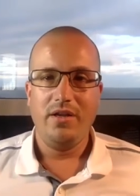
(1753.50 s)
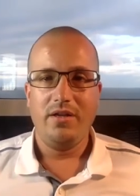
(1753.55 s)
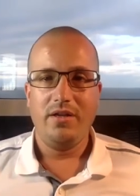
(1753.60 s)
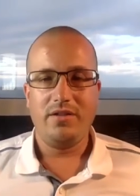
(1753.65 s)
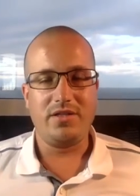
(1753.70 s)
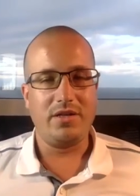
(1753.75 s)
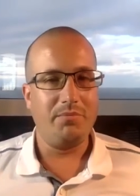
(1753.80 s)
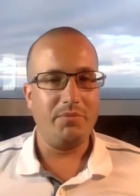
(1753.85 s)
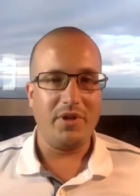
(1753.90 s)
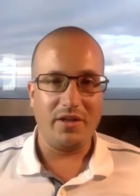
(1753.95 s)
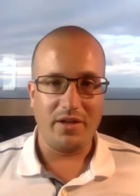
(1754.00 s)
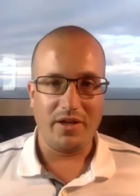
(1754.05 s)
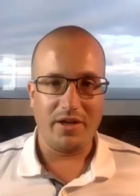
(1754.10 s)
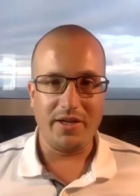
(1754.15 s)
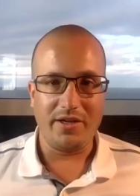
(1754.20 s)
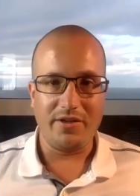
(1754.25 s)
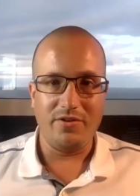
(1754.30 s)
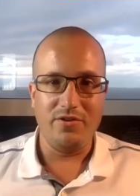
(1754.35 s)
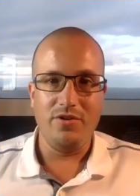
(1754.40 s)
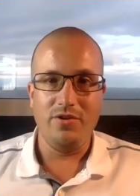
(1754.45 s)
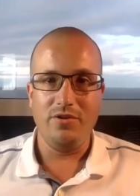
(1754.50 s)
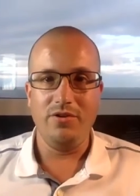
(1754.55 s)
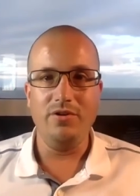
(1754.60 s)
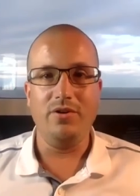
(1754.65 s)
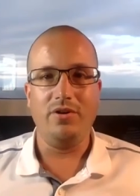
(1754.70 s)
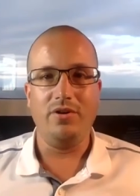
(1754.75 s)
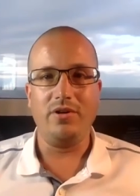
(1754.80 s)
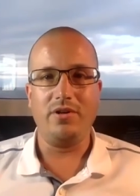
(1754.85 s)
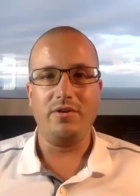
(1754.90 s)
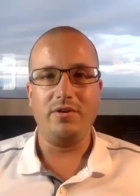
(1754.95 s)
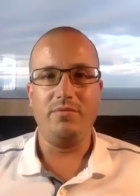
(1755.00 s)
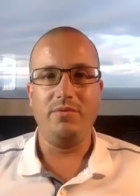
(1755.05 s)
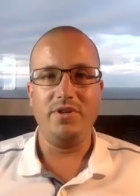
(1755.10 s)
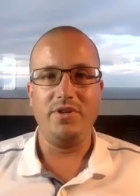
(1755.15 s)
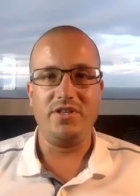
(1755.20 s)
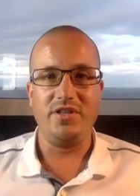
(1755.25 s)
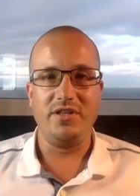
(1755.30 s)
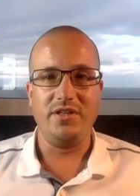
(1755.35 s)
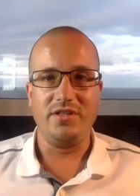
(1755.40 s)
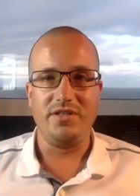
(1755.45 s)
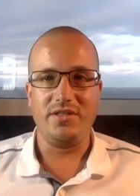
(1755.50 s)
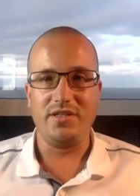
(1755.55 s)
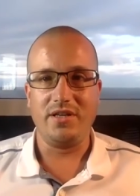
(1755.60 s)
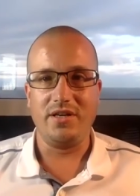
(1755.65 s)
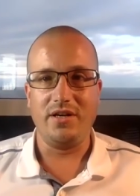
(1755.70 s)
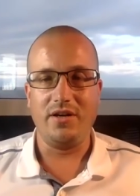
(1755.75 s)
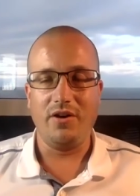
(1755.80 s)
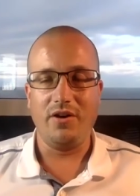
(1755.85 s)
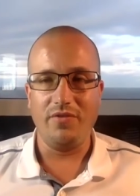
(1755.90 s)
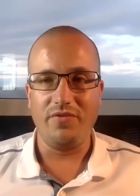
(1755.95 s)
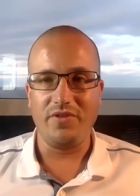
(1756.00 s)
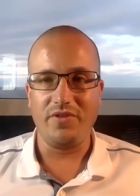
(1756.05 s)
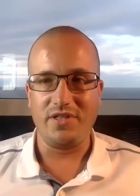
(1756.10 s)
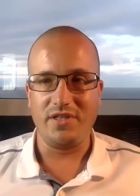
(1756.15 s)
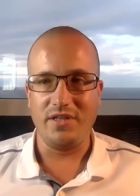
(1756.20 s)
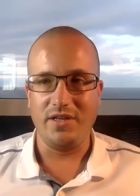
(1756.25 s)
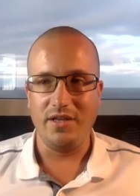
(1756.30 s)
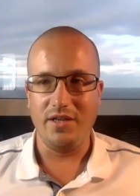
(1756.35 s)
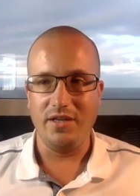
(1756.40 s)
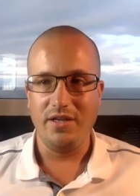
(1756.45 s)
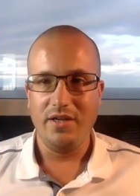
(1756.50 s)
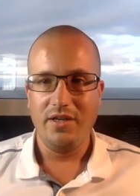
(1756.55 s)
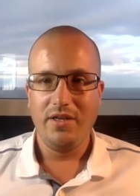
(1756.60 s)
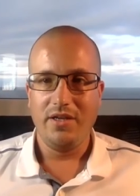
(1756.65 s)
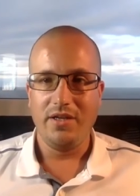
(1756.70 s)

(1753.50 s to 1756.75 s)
something like New York, which is obviously,